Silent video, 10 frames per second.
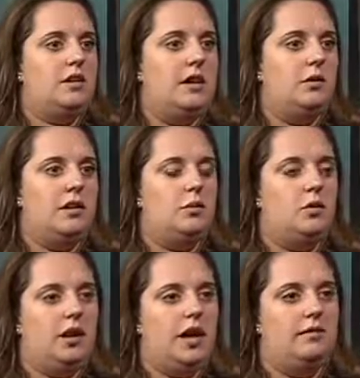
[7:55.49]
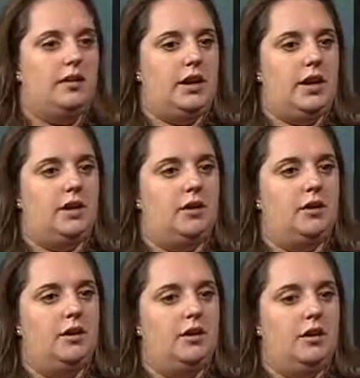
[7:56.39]
And now we won't have any
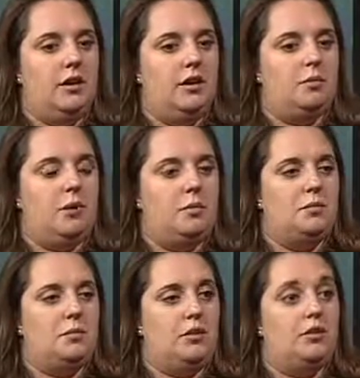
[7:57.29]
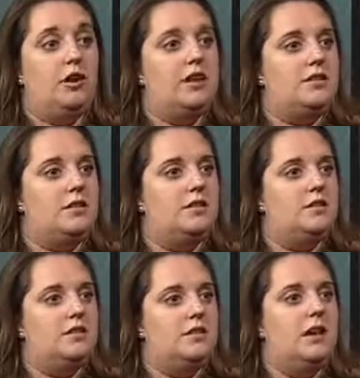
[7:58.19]
problems with a
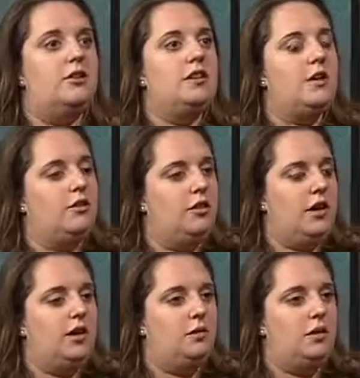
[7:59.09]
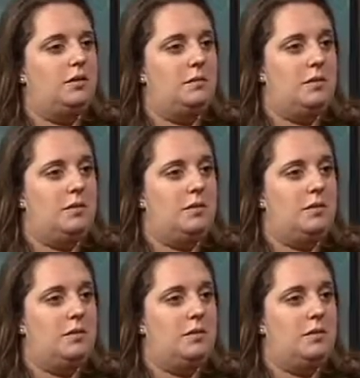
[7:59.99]
crisis later down the line when